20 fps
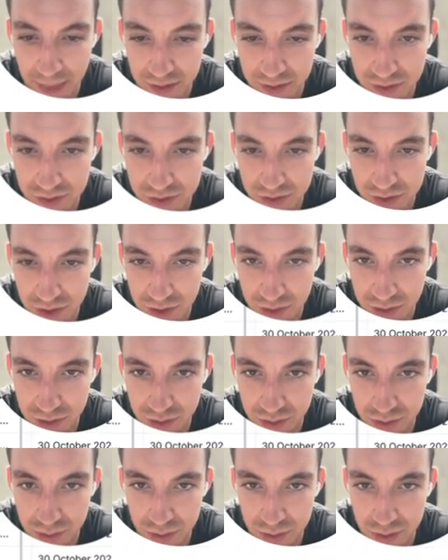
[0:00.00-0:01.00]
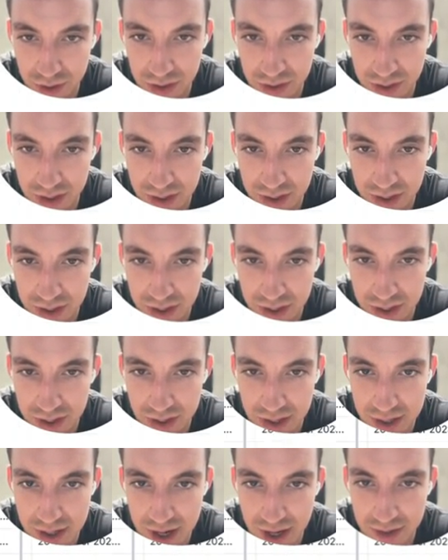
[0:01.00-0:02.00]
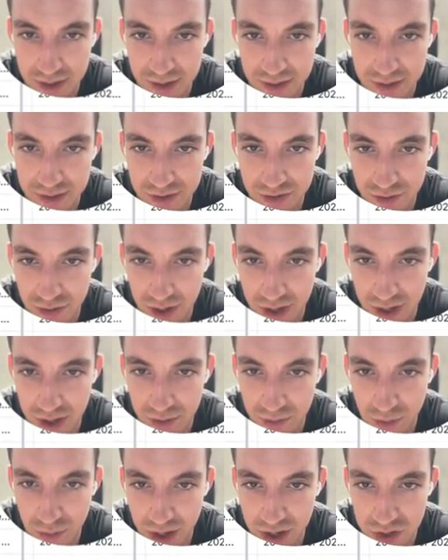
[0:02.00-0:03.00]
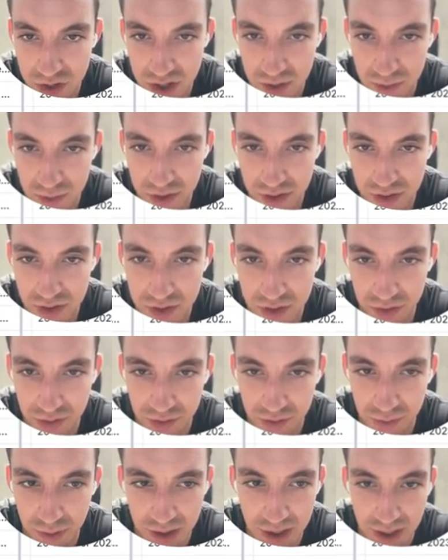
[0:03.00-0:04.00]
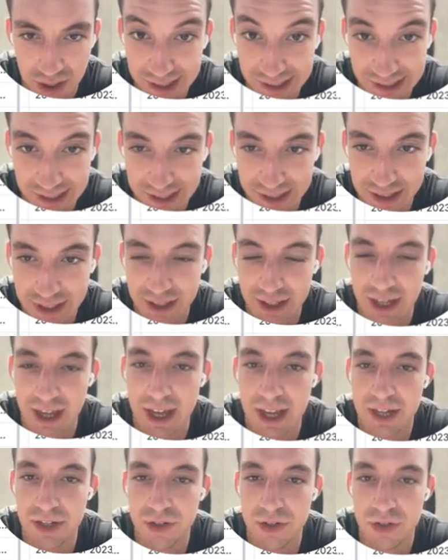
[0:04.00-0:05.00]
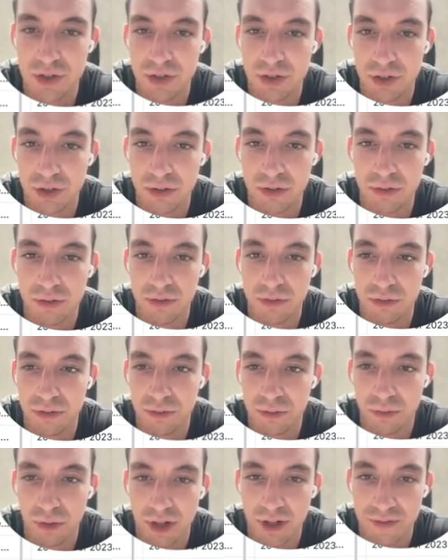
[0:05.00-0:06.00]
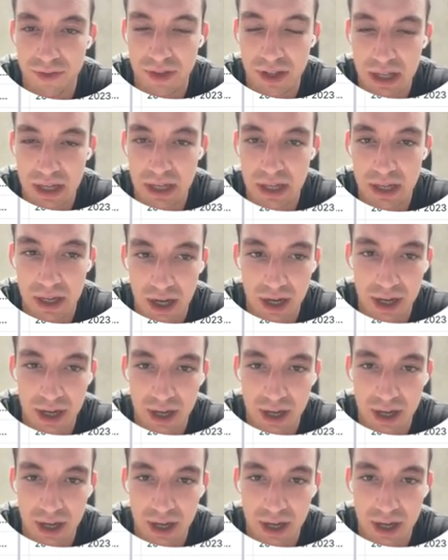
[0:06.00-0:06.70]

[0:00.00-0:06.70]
So now that this is running, we actually we can click into one of the